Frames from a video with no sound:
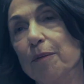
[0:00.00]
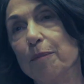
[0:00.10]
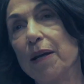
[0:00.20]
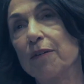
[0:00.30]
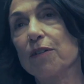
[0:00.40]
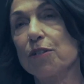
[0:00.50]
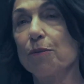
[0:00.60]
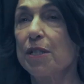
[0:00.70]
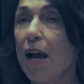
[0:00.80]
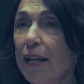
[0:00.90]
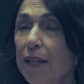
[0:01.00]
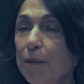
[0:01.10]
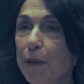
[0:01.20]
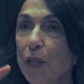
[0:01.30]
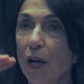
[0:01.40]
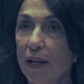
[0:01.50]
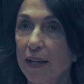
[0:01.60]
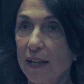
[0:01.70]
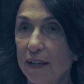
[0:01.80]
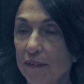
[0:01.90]
background. So it was highly
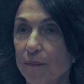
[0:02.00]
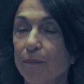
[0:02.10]
melodic,